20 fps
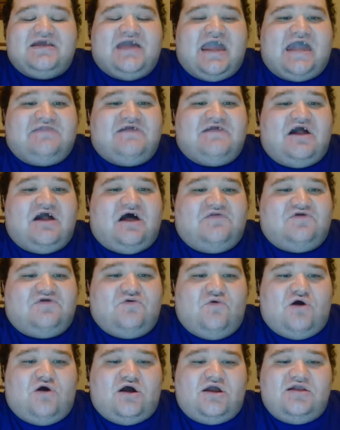And the other
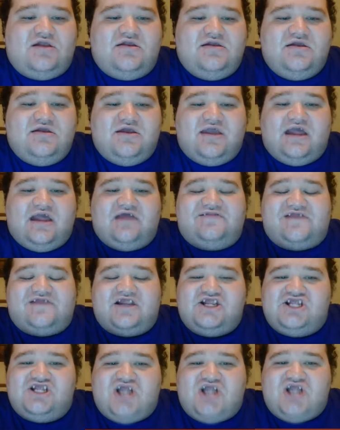one is the
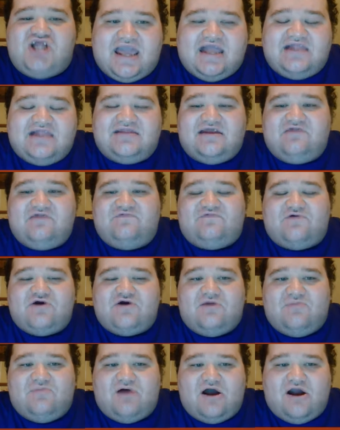giant
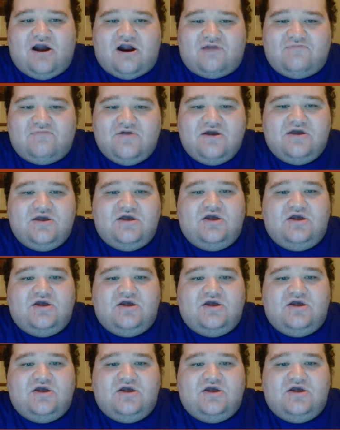tinfoil barb,